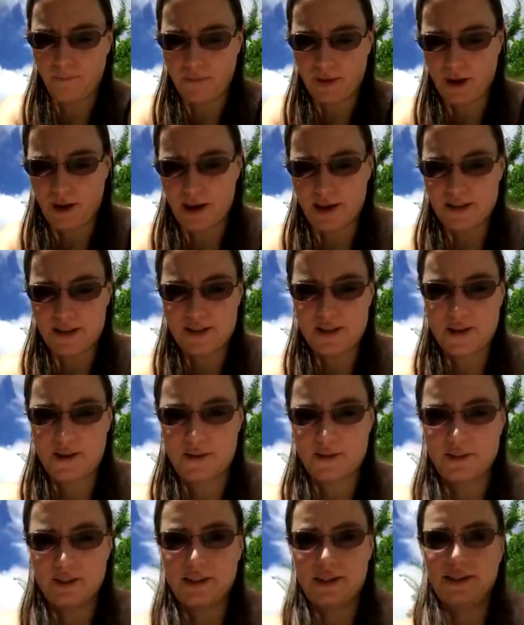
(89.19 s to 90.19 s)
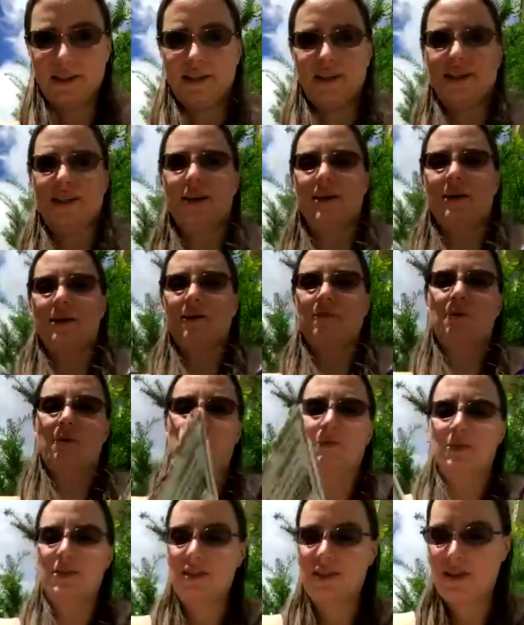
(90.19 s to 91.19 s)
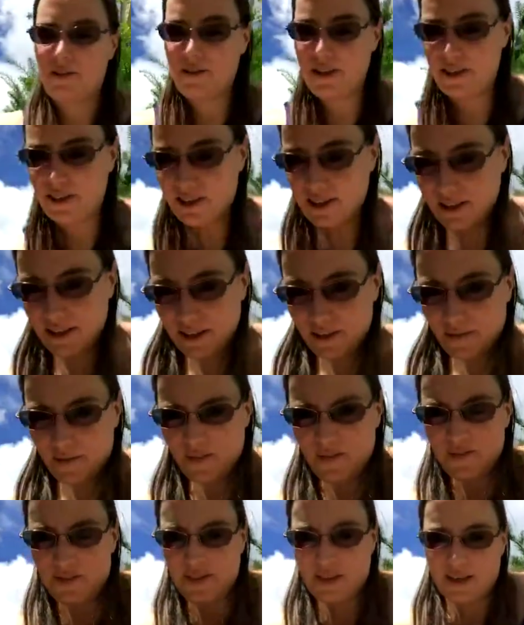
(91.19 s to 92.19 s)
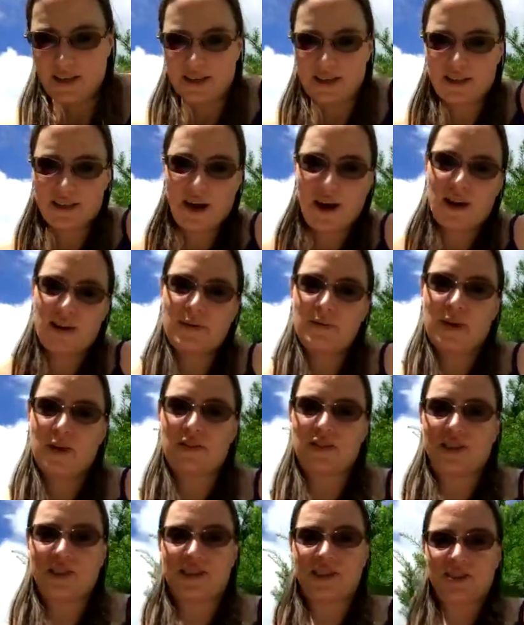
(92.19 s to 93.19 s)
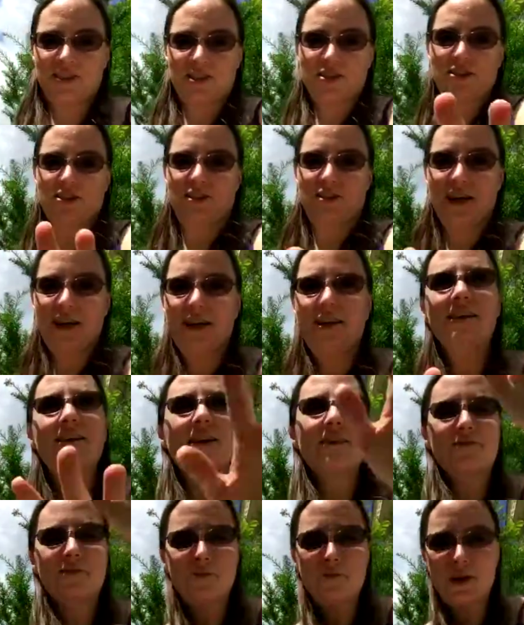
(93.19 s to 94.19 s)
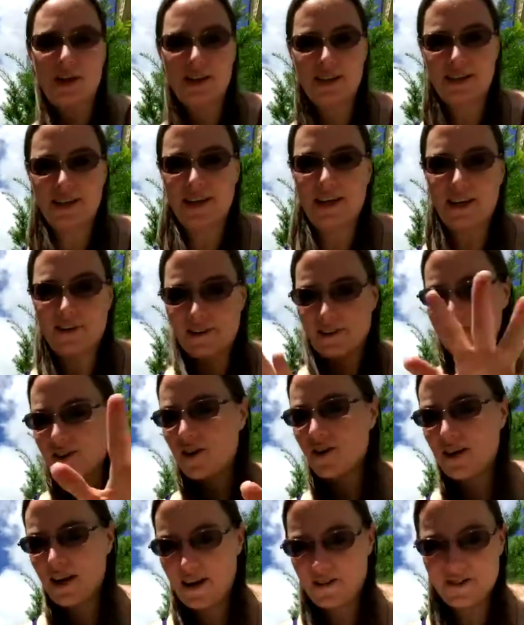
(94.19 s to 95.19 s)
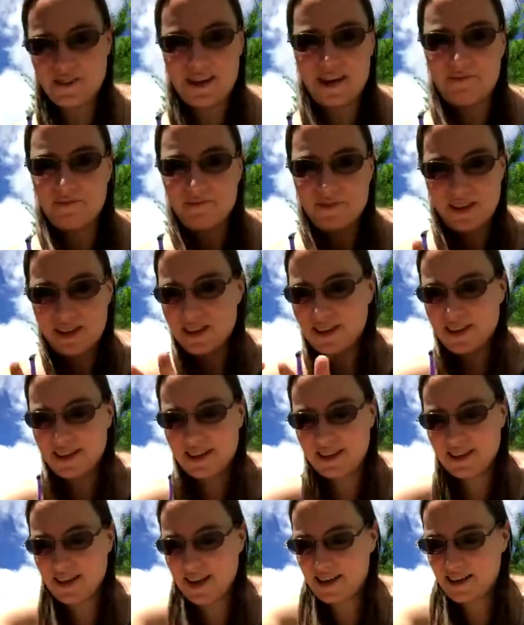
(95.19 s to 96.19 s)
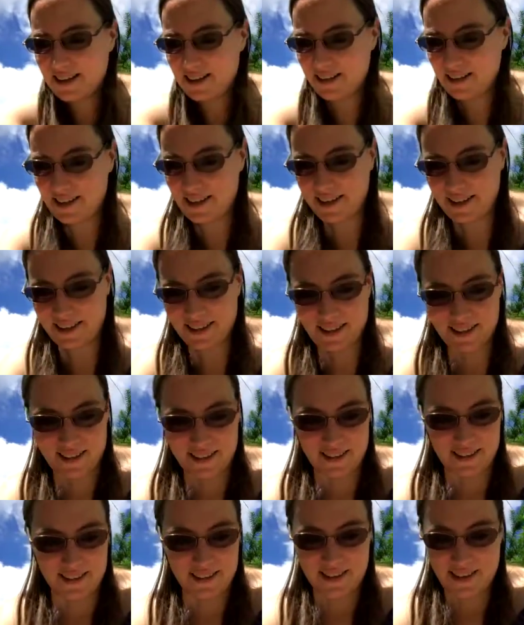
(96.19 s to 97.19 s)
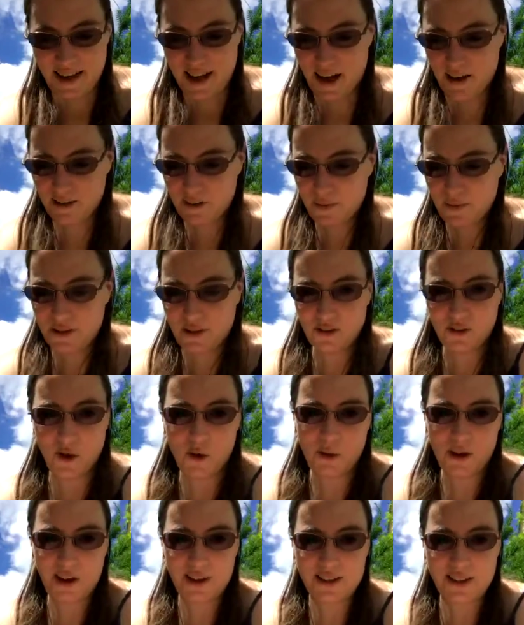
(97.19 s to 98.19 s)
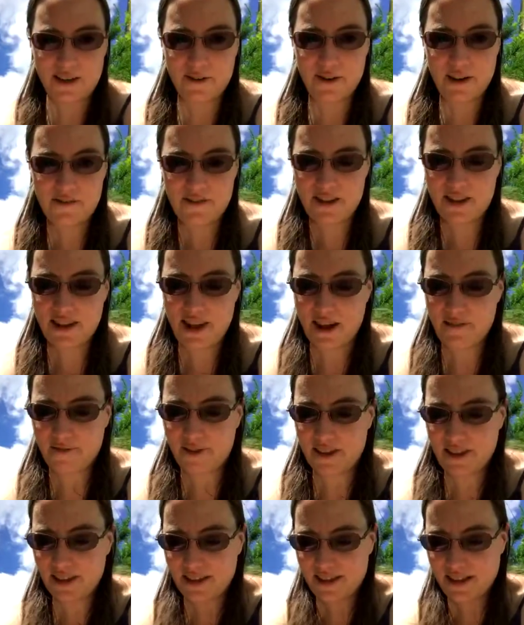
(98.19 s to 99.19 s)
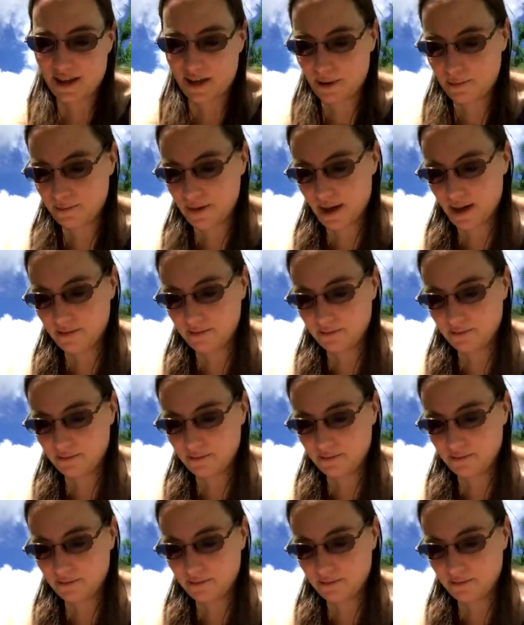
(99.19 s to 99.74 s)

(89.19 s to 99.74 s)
Alright, so, here, I want to put this down here. Sorry about the condition. I have a railing here, and it's all out, and I'm kind of like out in the middle of nowhere because I don't have everything set up yet.